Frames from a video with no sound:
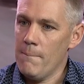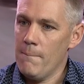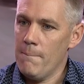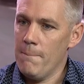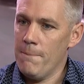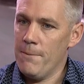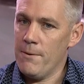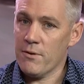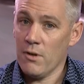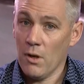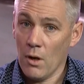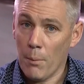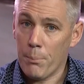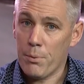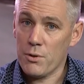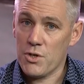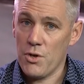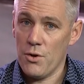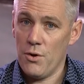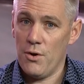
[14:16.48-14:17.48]
there's an
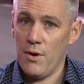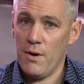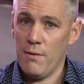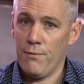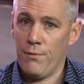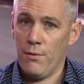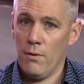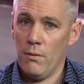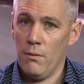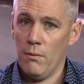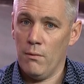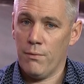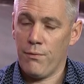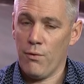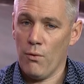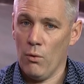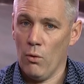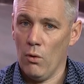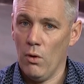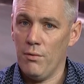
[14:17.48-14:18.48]
opportunity for
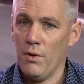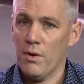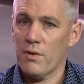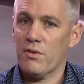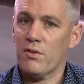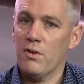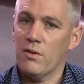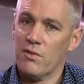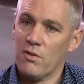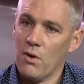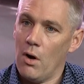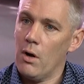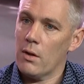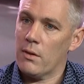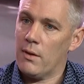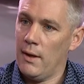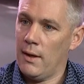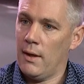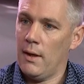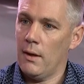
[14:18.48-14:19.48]
all of us to start
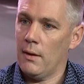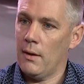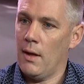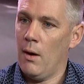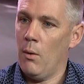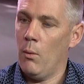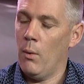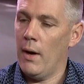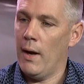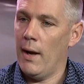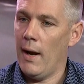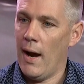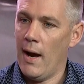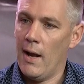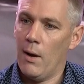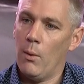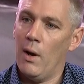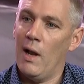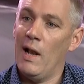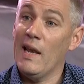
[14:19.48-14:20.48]
thinking that way. How
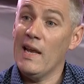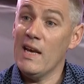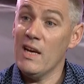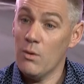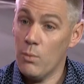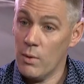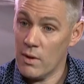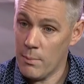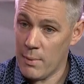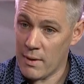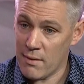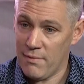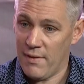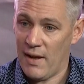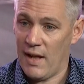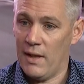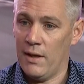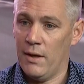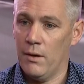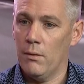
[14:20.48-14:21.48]
do I lead with a bit of
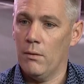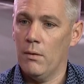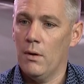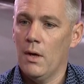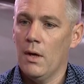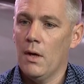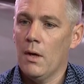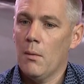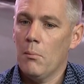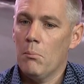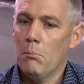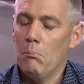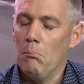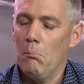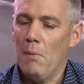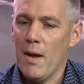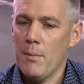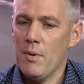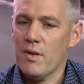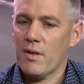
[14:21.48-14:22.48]
value?
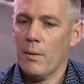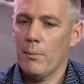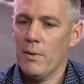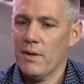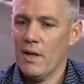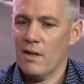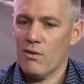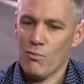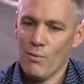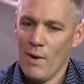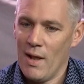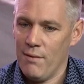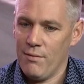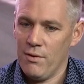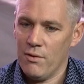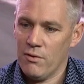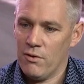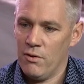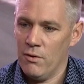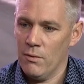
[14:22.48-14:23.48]
Maybe something that's
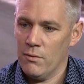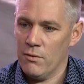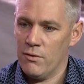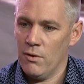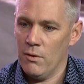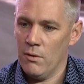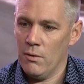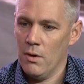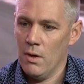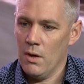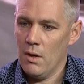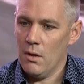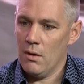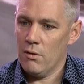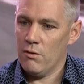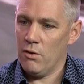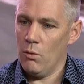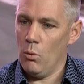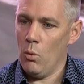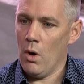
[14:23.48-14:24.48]
relevant to
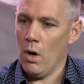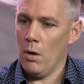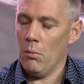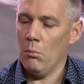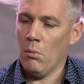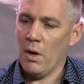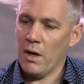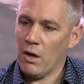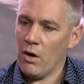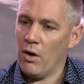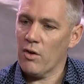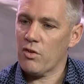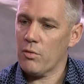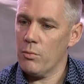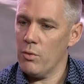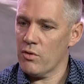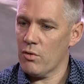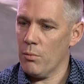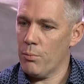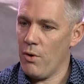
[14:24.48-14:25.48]
what my
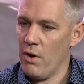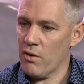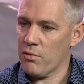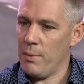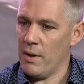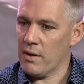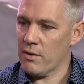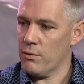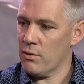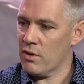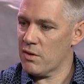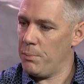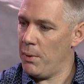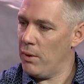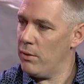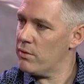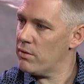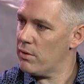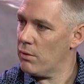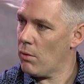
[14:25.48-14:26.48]
customers or prospects are
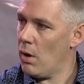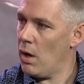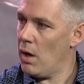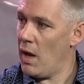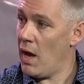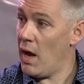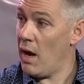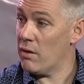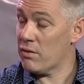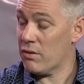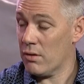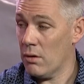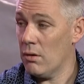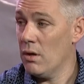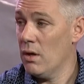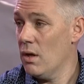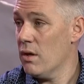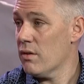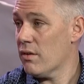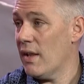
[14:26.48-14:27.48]
experiencing right now. So
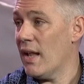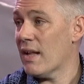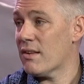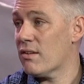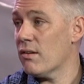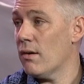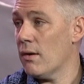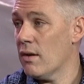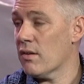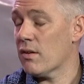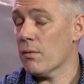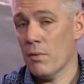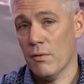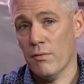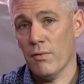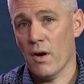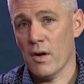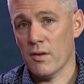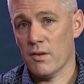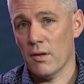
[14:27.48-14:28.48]
that's certainly some
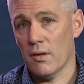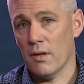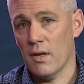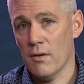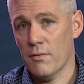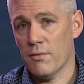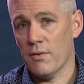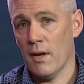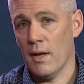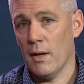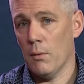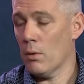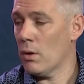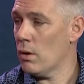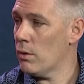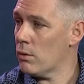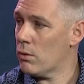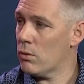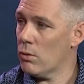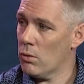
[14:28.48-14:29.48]
advice I'd give to anyone
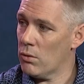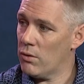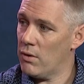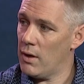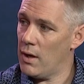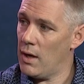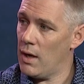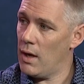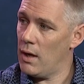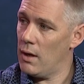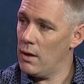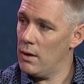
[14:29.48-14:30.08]
on the call today.